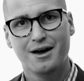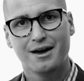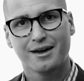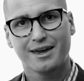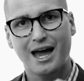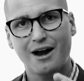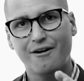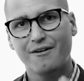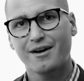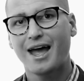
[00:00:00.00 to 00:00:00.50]

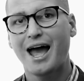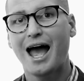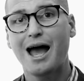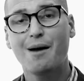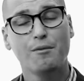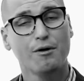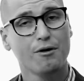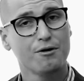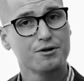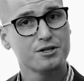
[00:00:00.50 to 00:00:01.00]
Gary
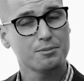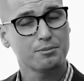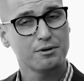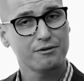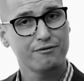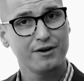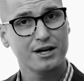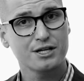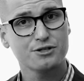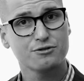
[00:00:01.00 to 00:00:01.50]
Hamel, who's a
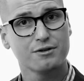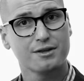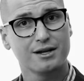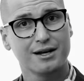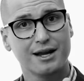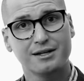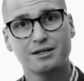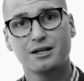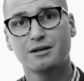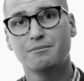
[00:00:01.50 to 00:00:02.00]
professor at the
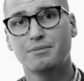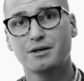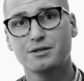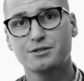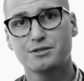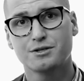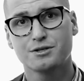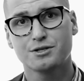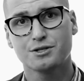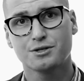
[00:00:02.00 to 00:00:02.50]
London
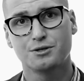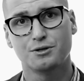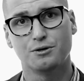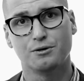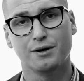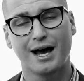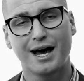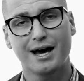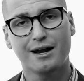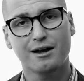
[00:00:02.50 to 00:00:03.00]
Business
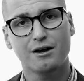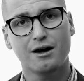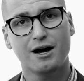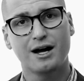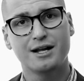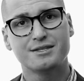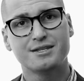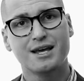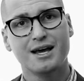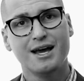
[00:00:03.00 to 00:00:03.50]
School,
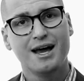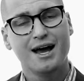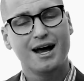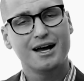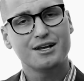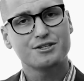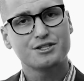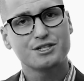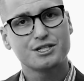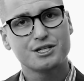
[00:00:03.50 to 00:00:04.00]
outlines
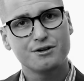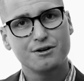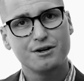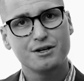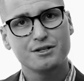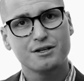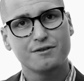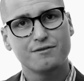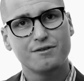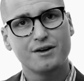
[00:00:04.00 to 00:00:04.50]
a
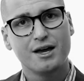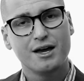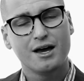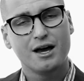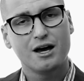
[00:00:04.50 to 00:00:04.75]
series of